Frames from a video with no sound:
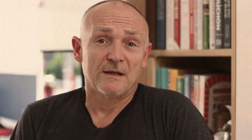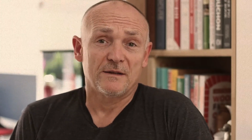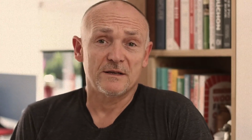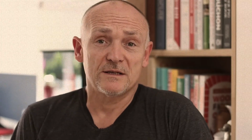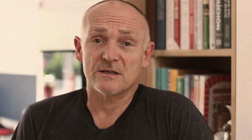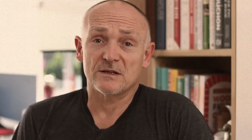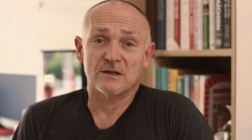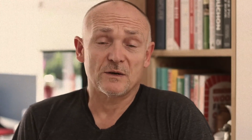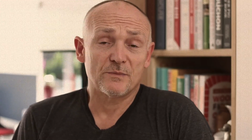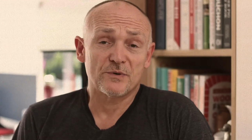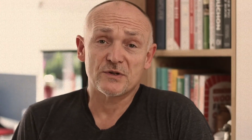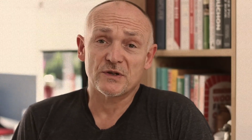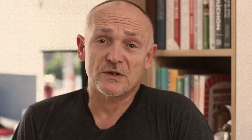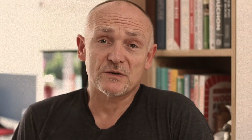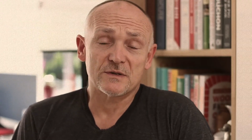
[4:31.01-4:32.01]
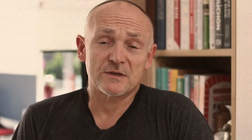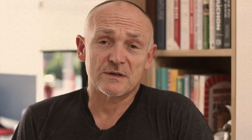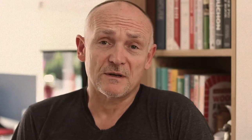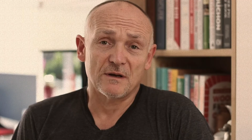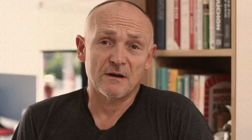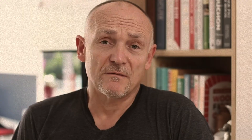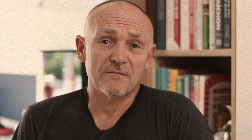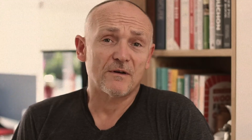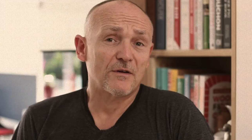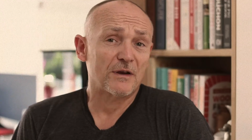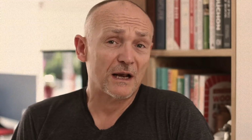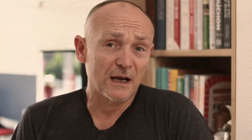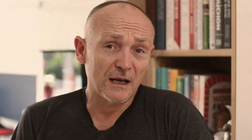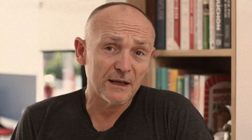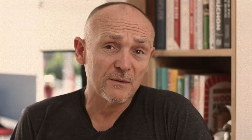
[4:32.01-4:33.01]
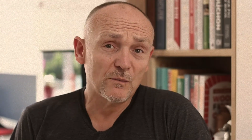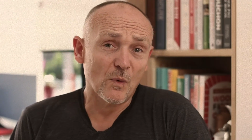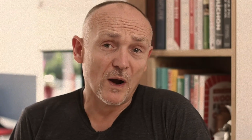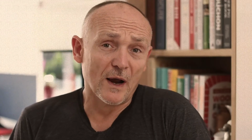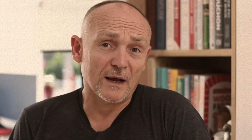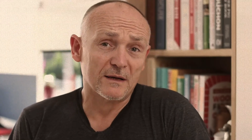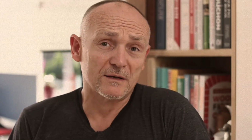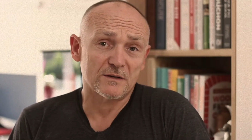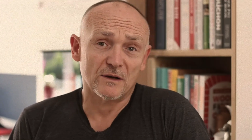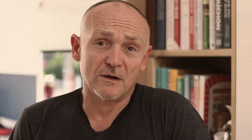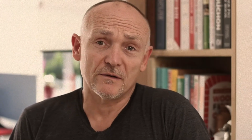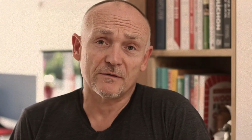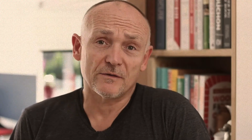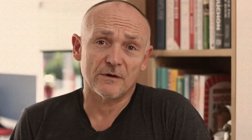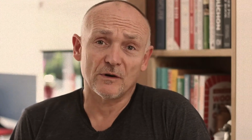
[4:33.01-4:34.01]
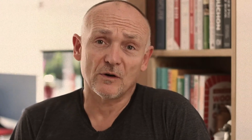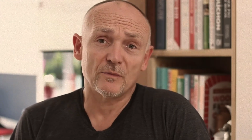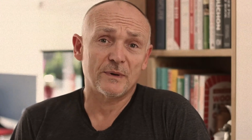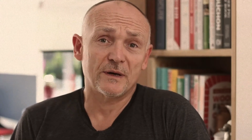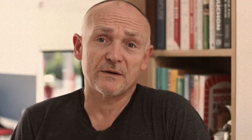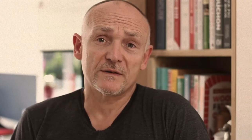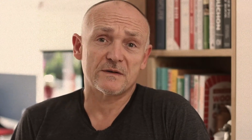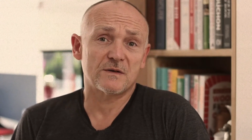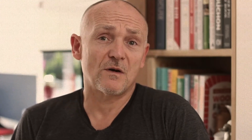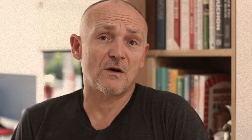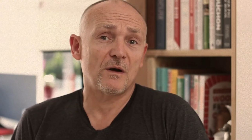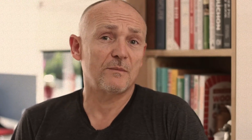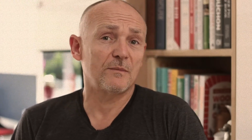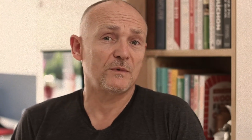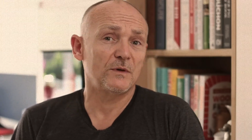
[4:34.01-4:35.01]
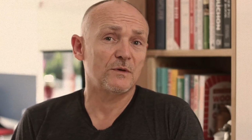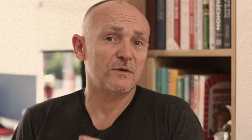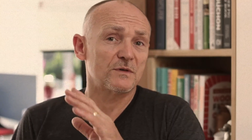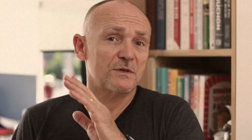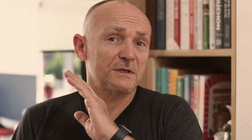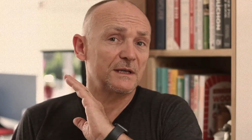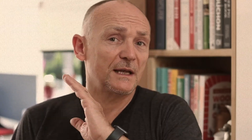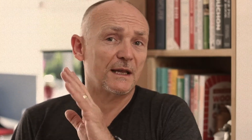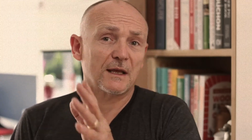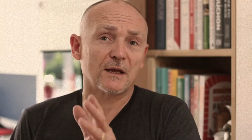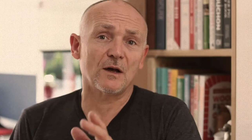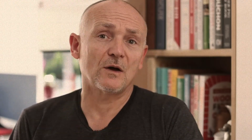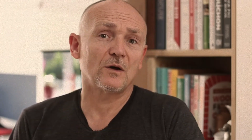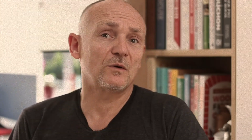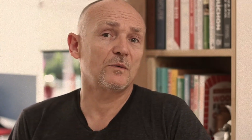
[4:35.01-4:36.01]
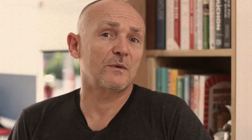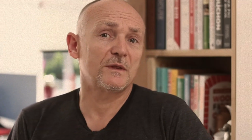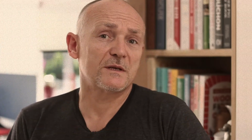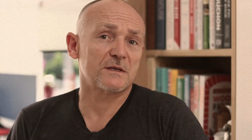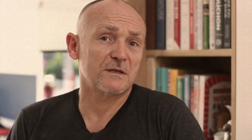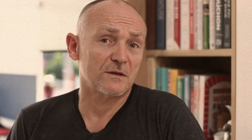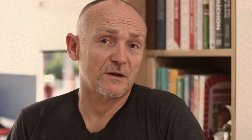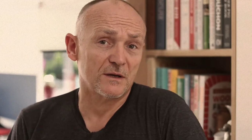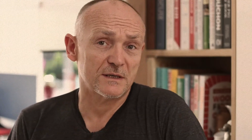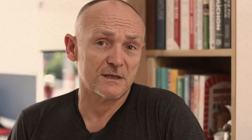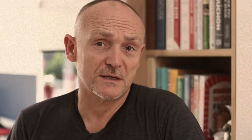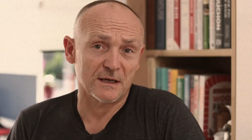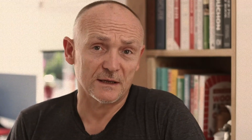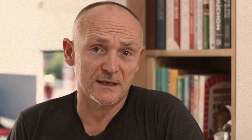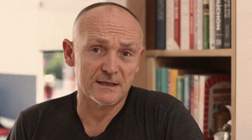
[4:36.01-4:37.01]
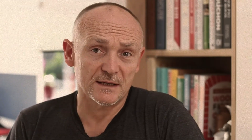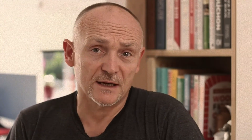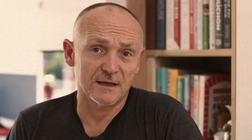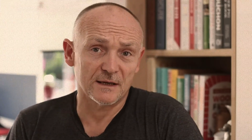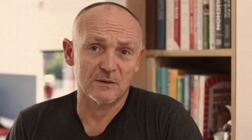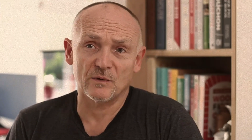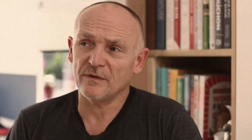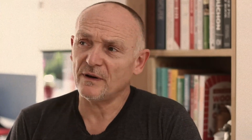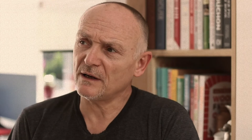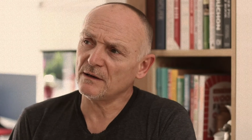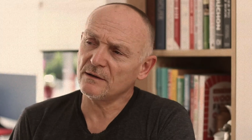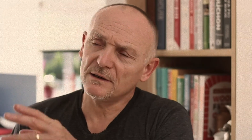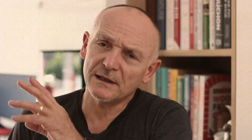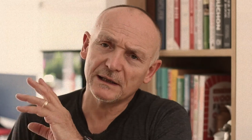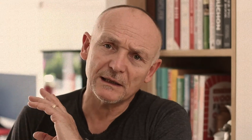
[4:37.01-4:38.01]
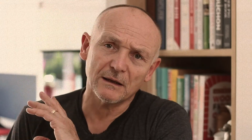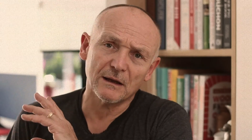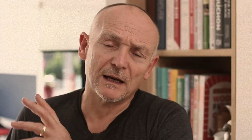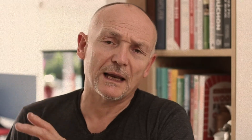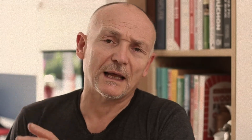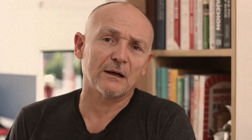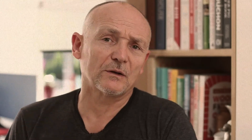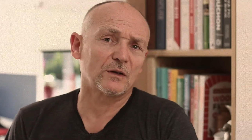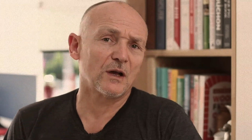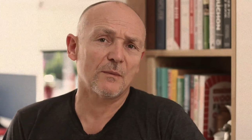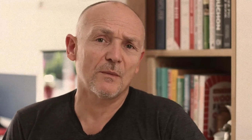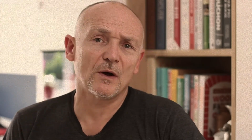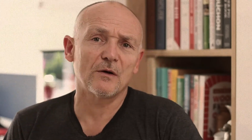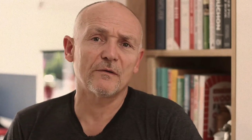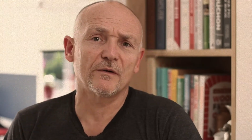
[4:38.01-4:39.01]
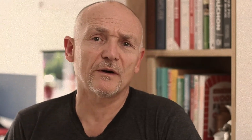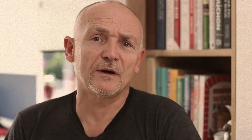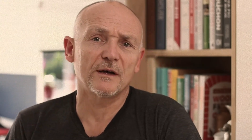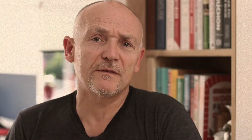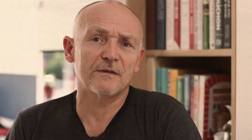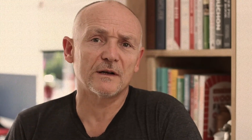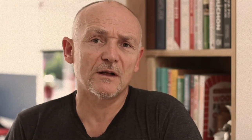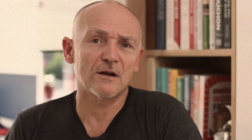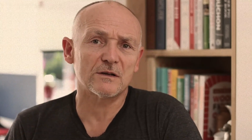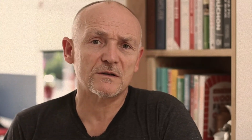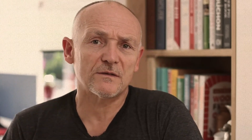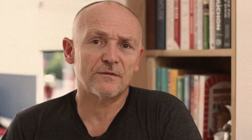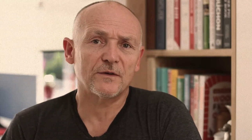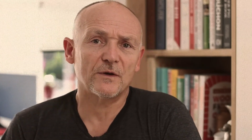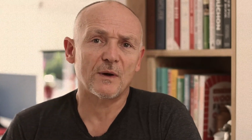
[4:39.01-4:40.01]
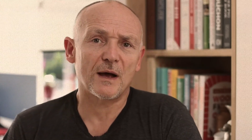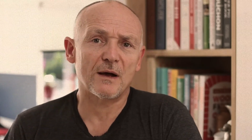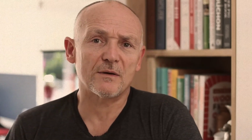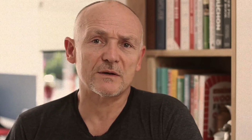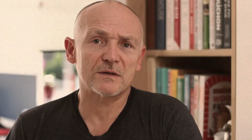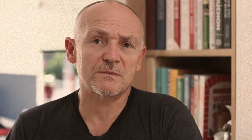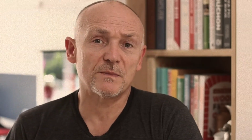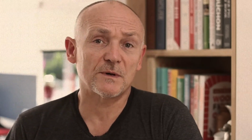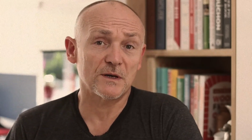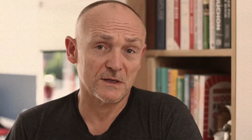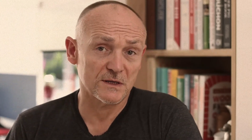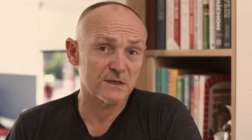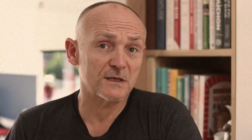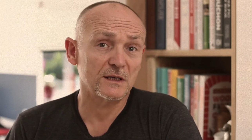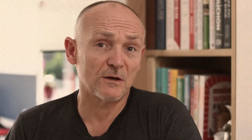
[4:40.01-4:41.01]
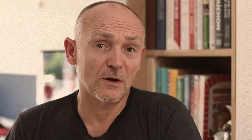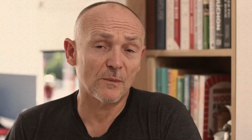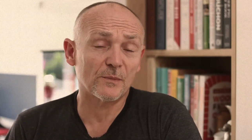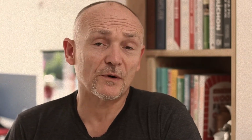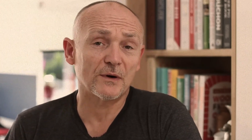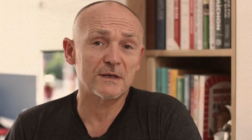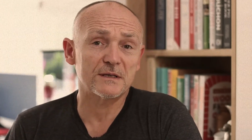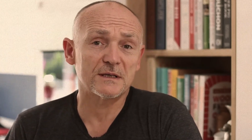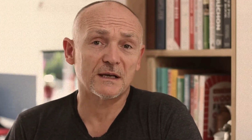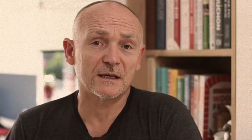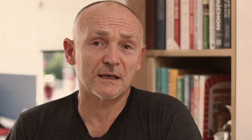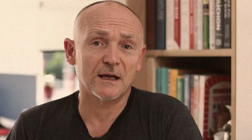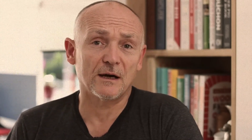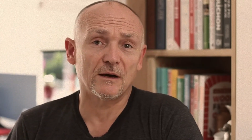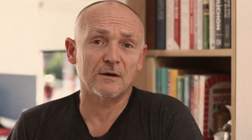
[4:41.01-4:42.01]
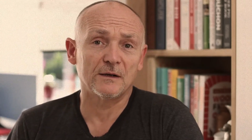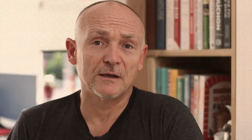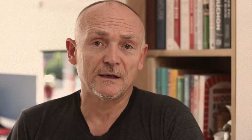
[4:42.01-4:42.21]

This is going to produce a very clean wax over a long period of time. You can just let it go when there's a nice sunny day. We've had a little cloud come over in the last few hours, but it's still operating now.